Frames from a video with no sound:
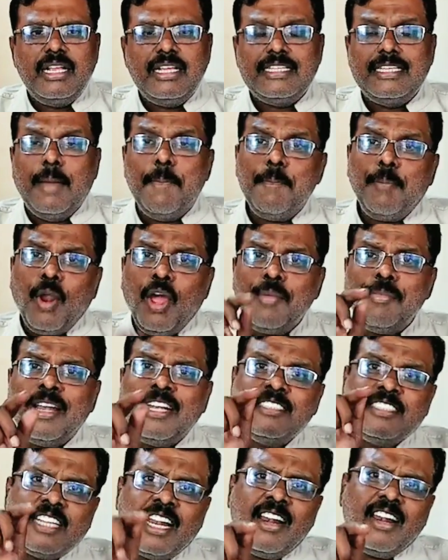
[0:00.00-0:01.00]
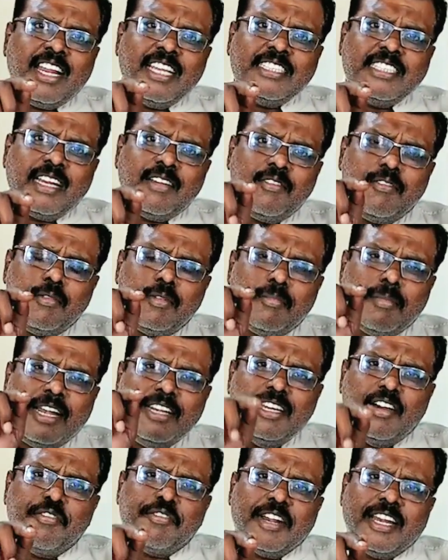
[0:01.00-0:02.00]
Employment generation, my
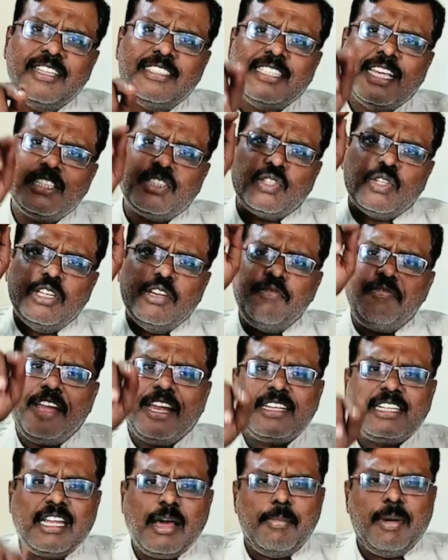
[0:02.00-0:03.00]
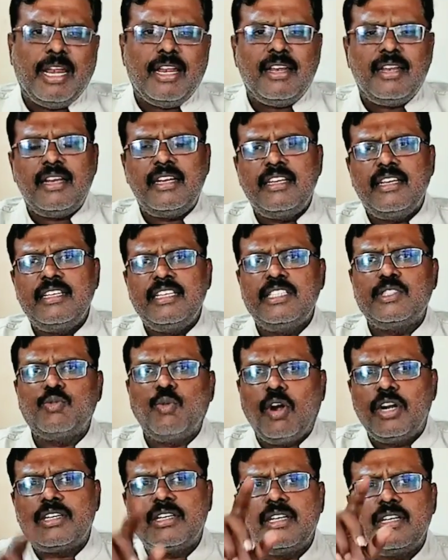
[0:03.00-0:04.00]
dear friends, has to in fact double, is
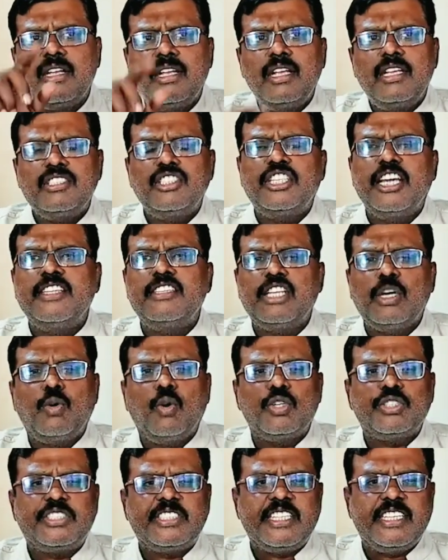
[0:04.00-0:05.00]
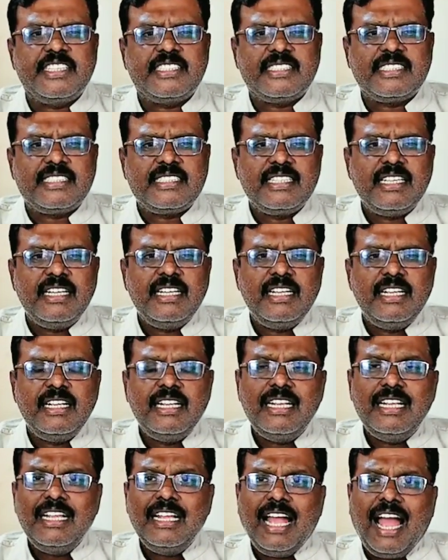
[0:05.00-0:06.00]
what Jayanti Ghosh says.
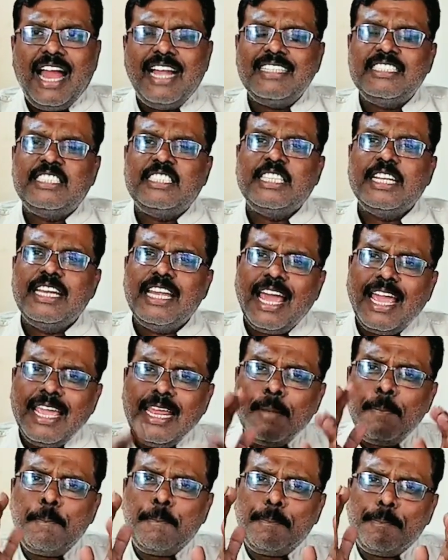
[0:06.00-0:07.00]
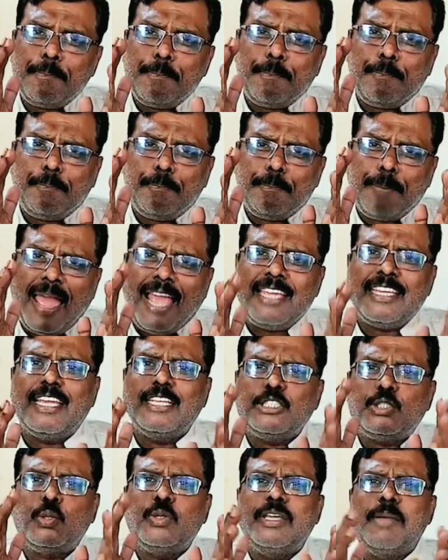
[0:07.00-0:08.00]
And genuine
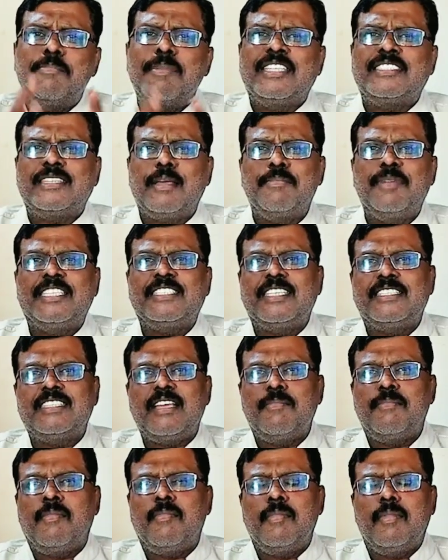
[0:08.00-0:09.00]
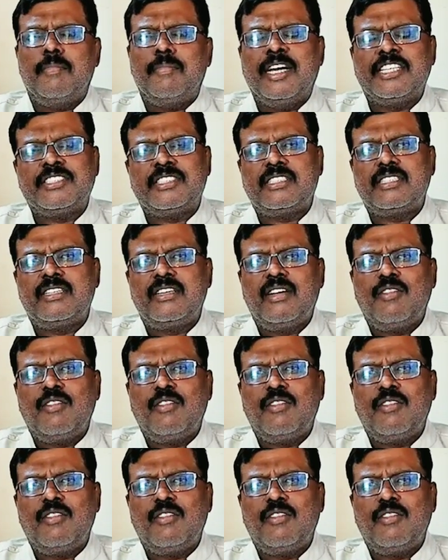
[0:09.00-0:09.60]
package to MSMEs is a must.